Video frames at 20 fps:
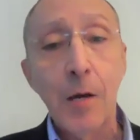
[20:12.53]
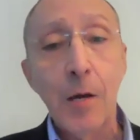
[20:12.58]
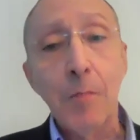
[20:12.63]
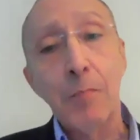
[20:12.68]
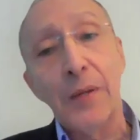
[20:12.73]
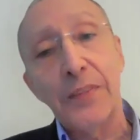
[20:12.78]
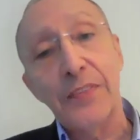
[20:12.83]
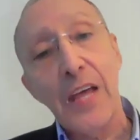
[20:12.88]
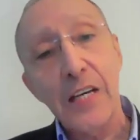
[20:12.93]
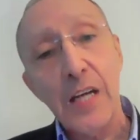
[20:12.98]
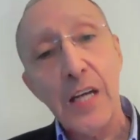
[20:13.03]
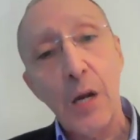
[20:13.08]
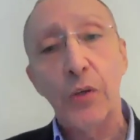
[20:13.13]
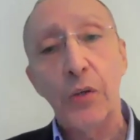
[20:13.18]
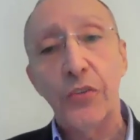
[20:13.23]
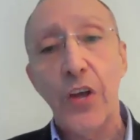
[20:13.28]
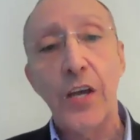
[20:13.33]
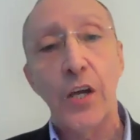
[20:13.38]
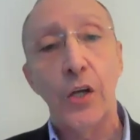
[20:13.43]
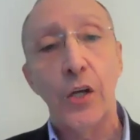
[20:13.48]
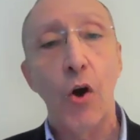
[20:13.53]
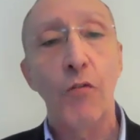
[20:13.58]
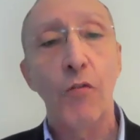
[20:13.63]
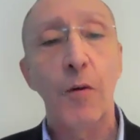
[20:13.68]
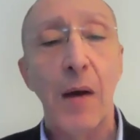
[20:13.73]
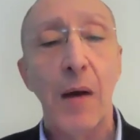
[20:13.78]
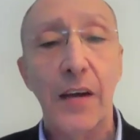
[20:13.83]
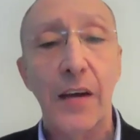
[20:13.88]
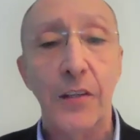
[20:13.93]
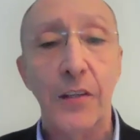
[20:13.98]
But then they were taken over
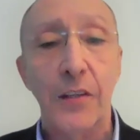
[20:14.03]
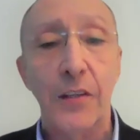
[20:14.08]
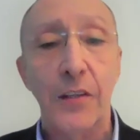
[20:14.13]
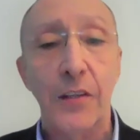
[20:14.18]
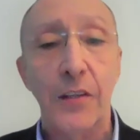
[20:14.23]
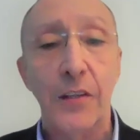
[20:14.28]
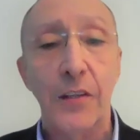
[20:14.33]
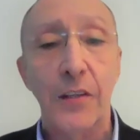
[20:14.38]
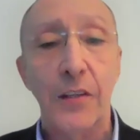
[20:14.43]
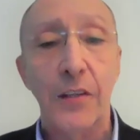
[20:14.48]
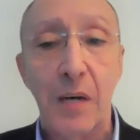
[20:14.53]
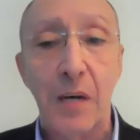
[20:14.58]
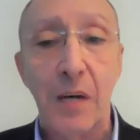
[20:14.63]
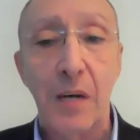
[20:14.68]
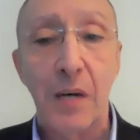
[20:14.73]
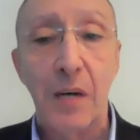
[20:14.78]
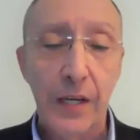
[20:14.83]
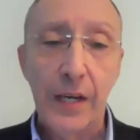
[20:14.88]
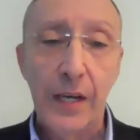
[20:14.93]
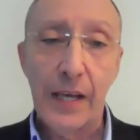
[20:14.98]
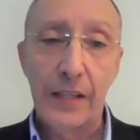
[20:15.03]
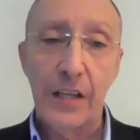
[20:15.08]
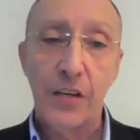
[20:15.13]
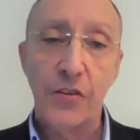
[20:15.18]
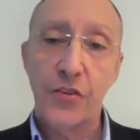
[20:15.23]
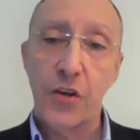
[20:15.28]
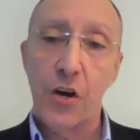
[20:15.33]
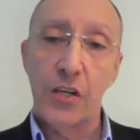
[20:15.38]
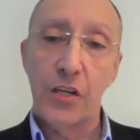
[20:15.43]
by the Muslim Brotherhood,